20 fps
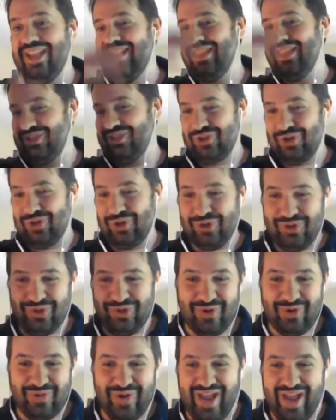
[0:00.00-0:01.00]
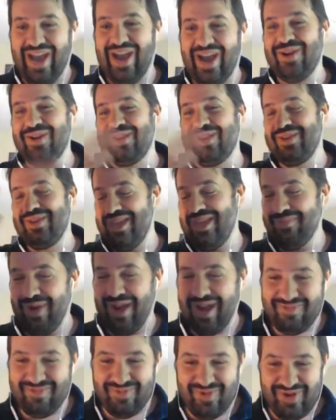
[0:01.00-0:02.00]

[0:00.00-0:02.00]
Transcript: that's circling around and keep on,